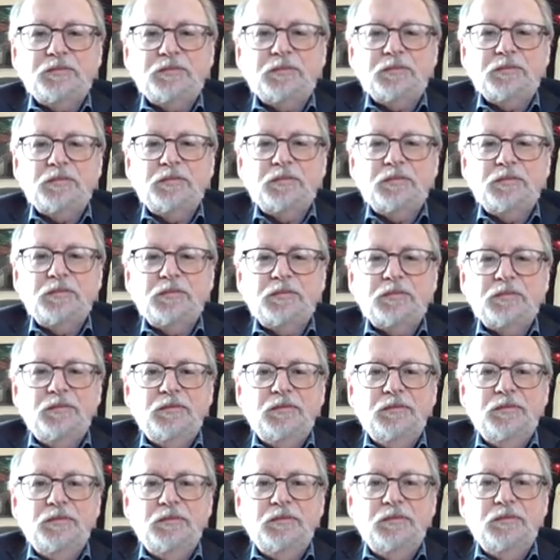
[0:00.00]

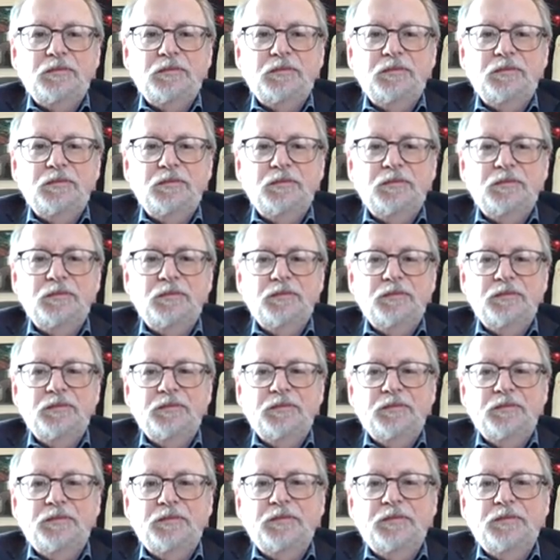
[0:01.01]

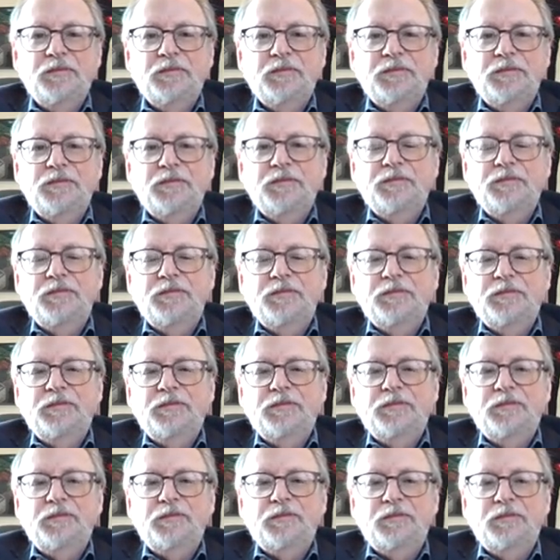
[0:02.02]

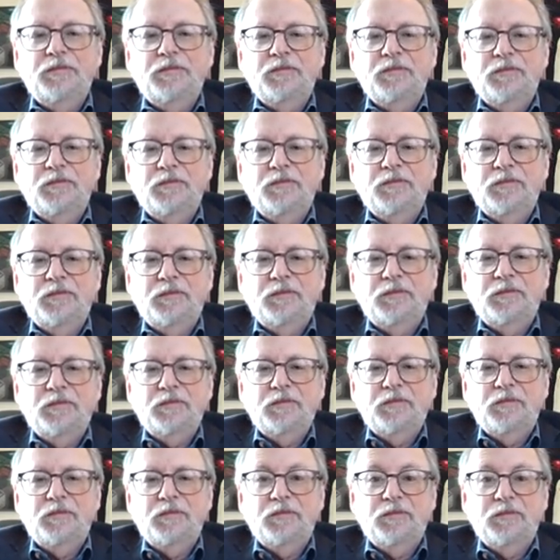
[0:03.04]

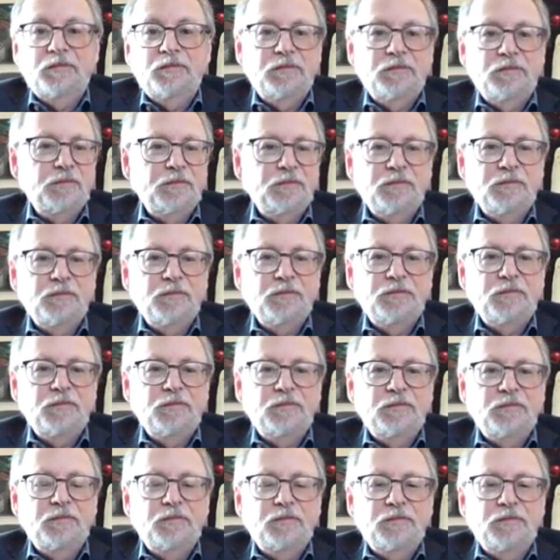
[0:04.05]

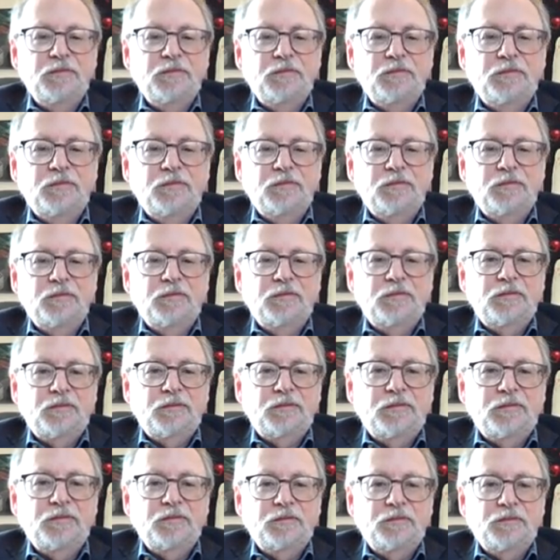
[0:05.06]

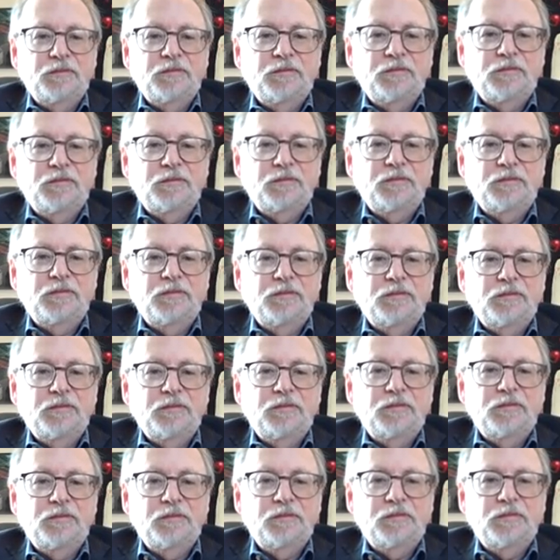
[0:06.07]

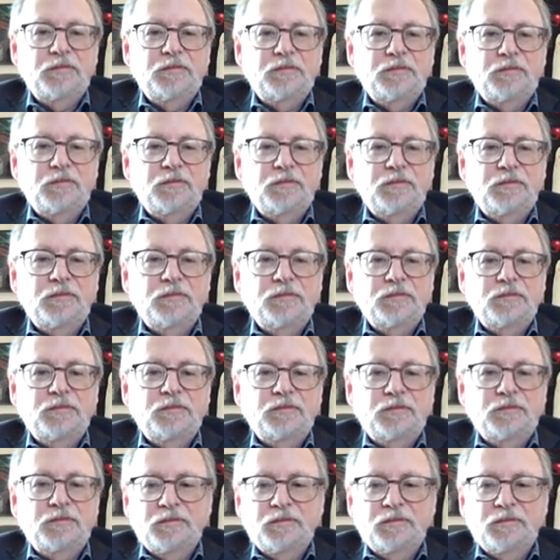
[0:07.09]
No words are spoken by the person on screen.